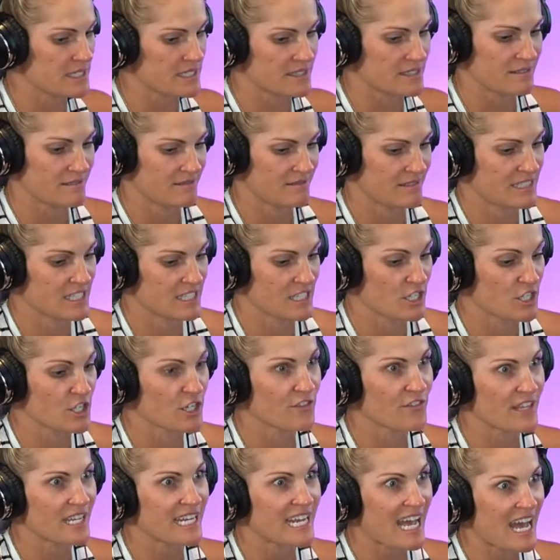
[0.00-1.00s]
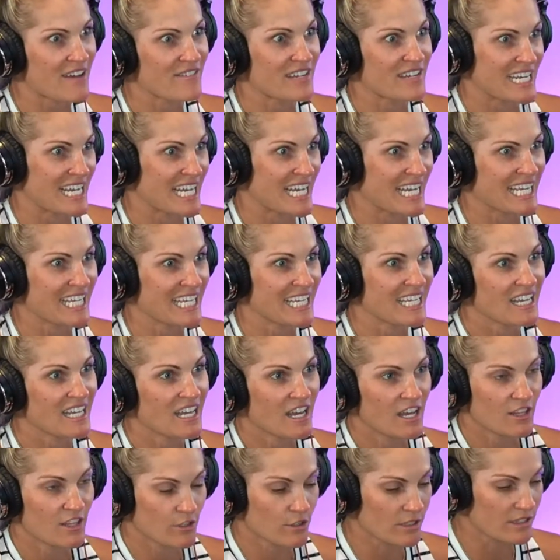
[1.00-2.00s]
and it's a good thing to have at night.
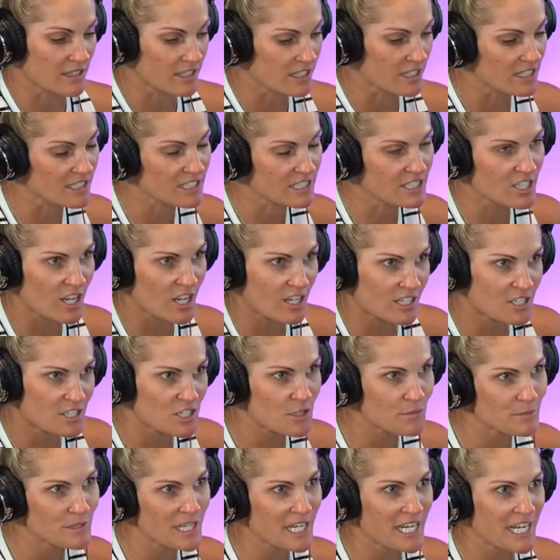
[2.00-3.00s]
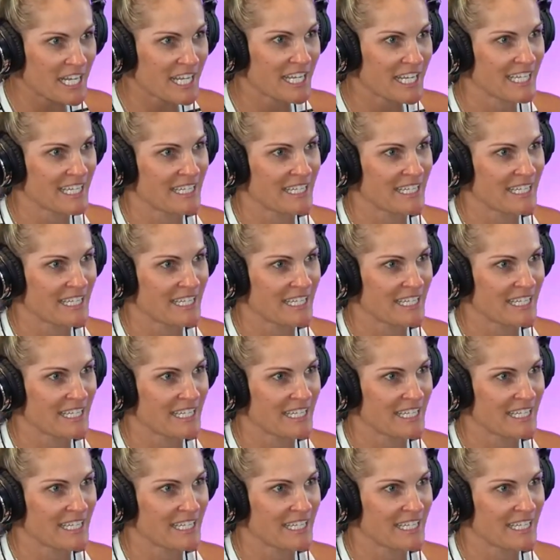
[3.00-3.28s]
There are little chocolate chips on it.